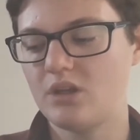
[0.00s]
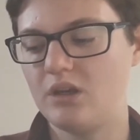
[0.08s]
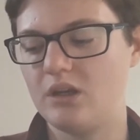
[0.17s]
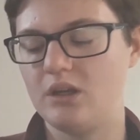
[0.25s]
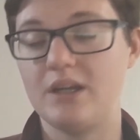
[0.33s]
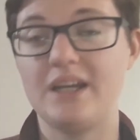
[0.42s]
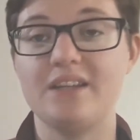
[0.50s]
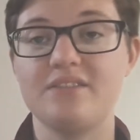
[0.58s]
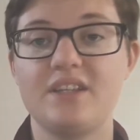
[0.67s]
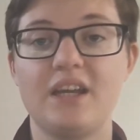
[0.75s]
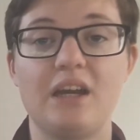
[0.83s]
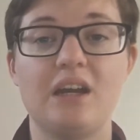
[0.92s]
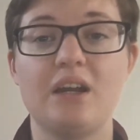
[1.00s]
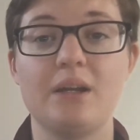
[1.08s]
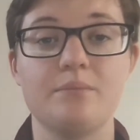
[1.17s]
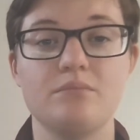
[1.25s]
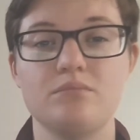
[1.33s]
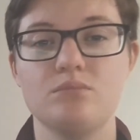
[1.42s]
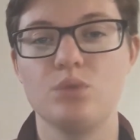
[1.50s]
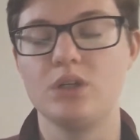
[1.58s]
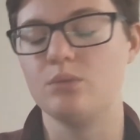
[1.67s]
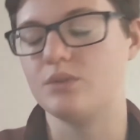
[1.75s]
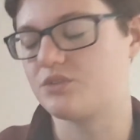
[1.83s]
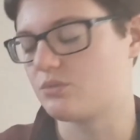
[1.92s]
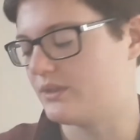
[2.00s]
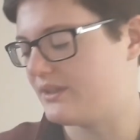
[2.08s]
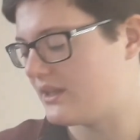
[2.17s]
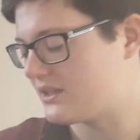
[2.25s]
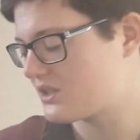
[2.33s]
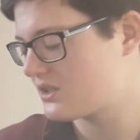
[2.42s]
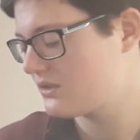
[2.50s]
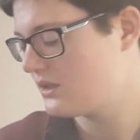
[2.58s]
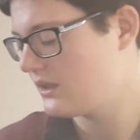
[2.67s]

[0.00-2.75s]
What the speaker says: And yeah, I really want to read this.